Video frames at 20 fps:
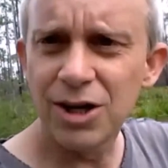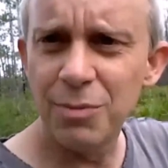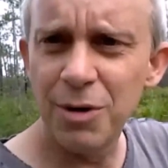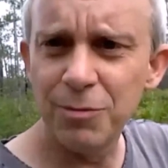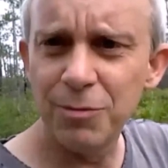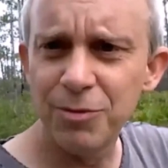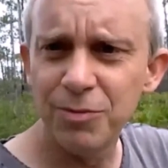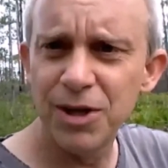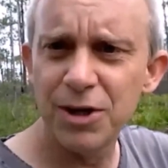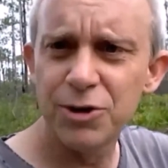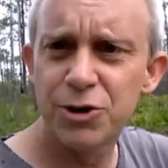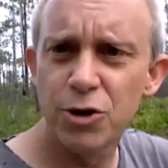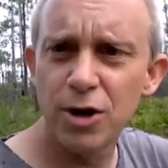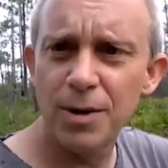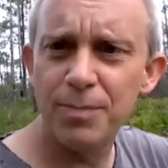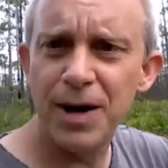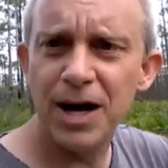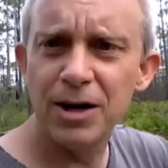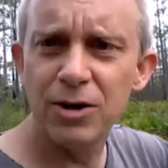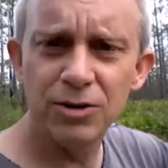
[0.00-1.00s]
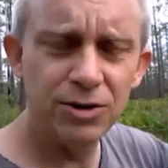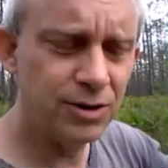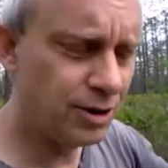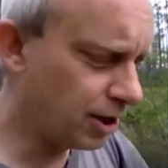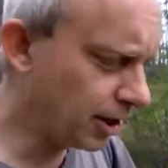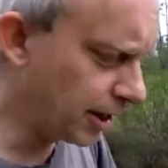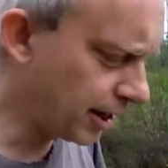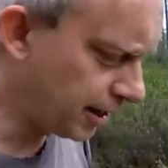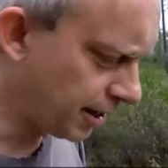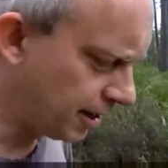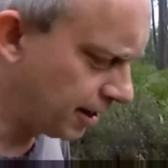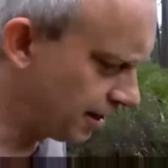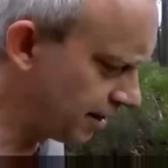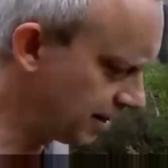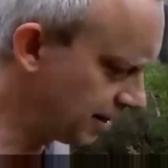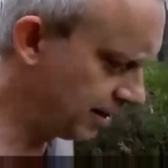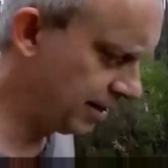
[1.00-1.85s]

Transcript: come up from their trip out on the lake